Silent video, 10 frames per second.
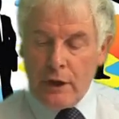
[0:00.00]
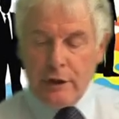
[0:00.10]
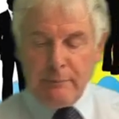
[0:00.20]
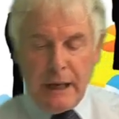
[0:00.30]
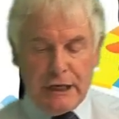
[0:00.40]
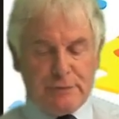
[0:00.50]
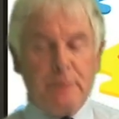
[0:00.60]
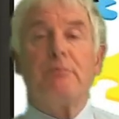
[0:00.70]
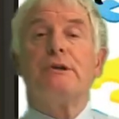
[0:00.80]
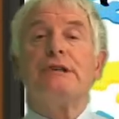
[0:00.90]
the
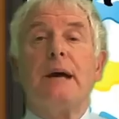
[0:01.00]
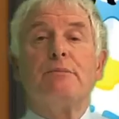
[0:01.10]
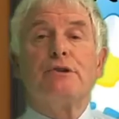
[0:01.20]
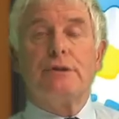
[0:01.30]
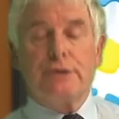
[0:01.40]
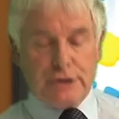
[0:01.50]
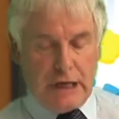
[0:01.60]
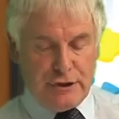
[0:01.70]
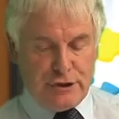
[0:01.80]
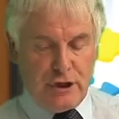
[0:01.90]
management perceptions
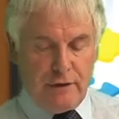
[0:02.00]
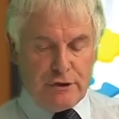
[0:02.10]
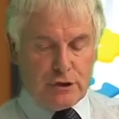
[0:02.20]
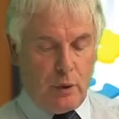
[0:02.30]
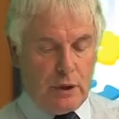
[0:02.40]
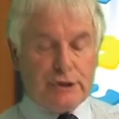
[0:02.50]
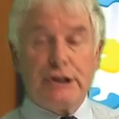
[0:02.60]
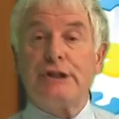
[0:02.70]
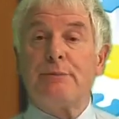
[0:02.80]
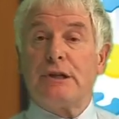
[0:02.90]
and service
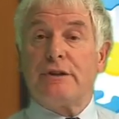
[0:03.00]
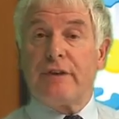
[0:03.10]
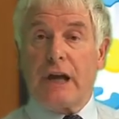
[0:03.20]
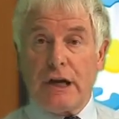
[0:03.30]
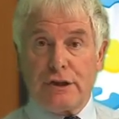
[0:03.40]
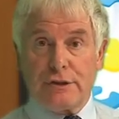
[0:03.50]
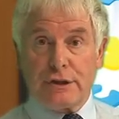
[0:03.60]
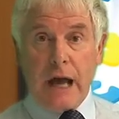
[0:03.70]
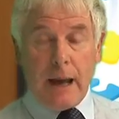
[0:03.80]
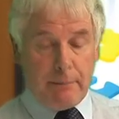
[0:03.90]
quality specifications
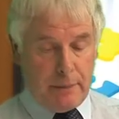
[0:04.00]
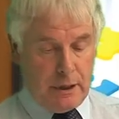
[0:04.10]
gap.